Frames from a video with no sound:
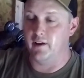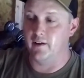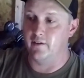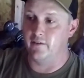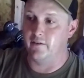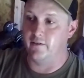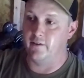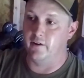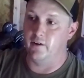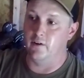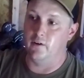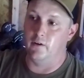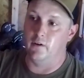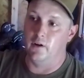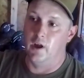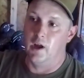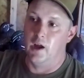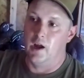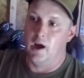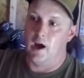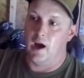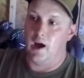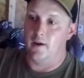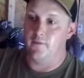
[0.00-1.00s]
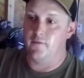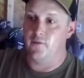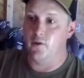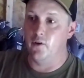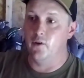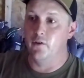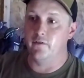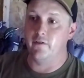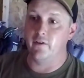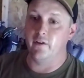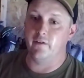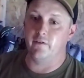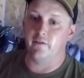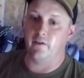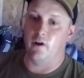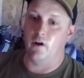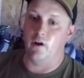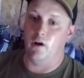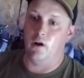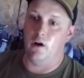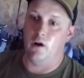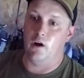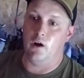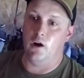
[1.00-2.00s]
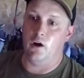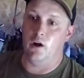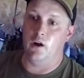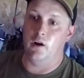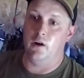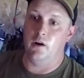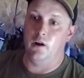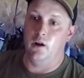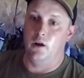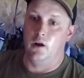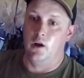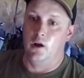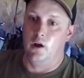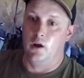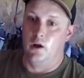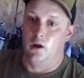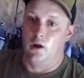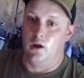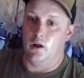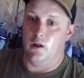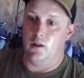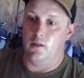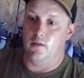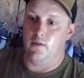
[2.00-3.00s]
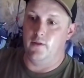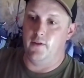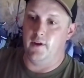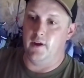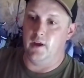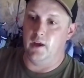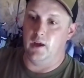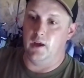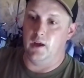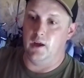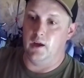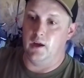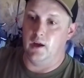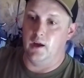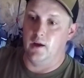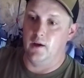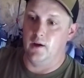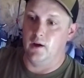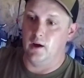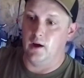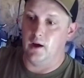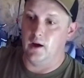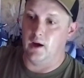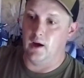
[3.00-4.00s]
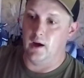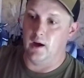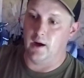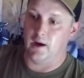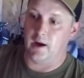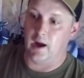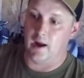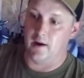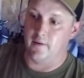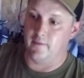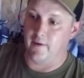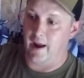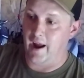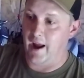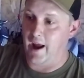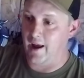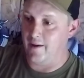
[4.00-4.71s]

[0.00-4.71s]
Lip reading: concealed. I've used this on the kind of